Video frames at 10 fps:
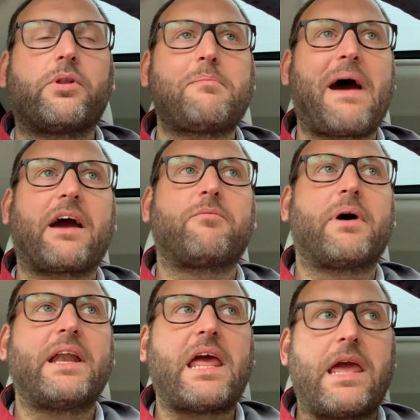the back of my
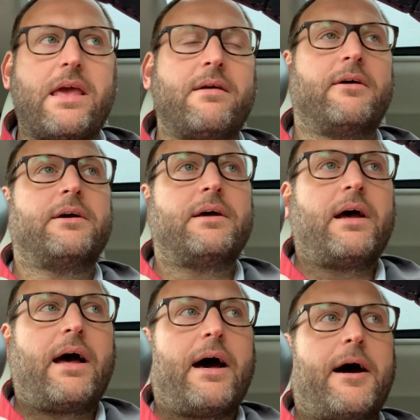knee,
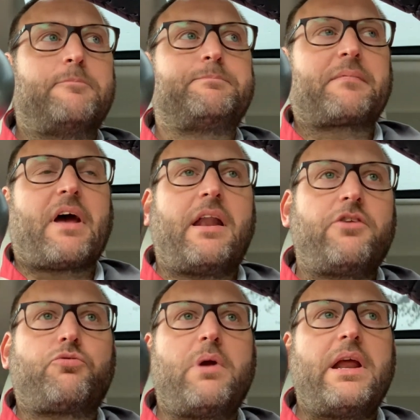and
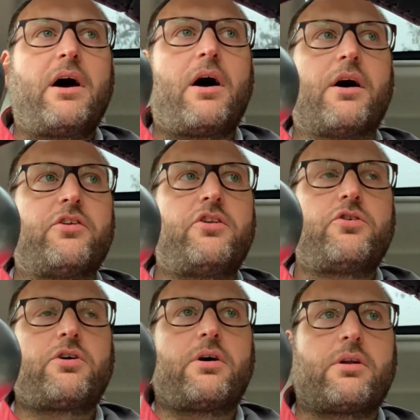it's really hard, and you
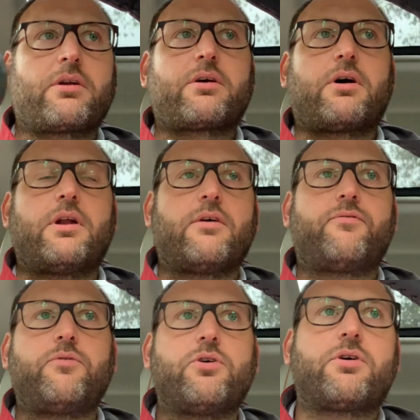
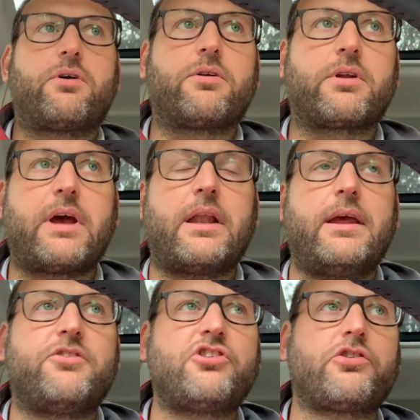can't get
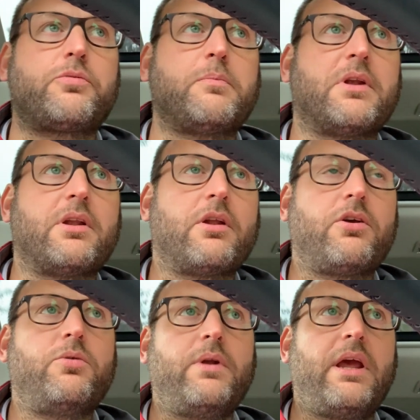the adjustment that
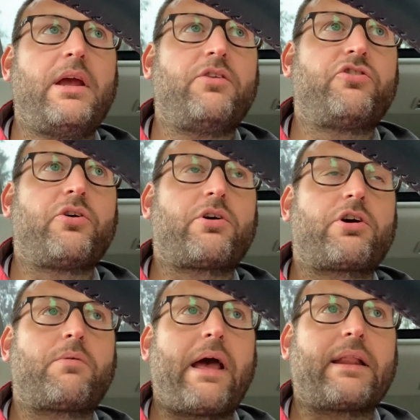you need to
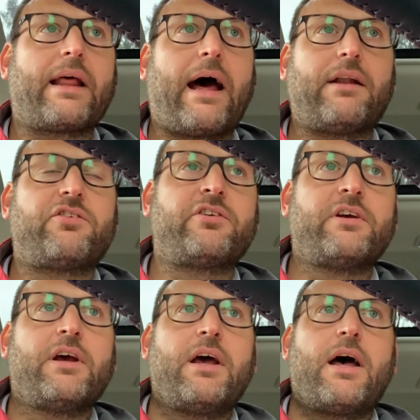correct that,
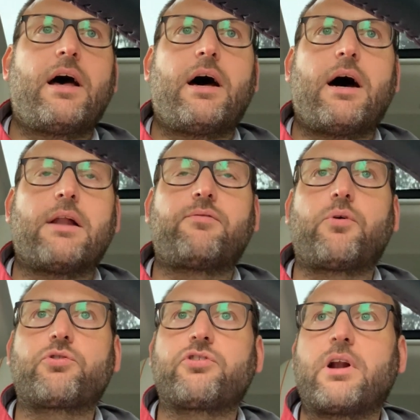
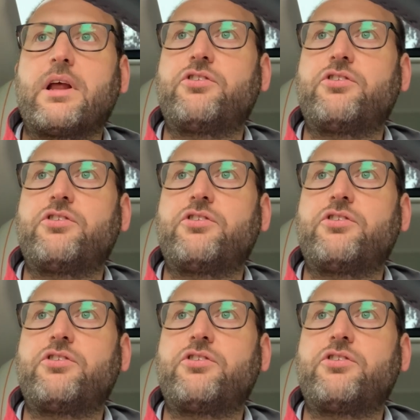unfortunately.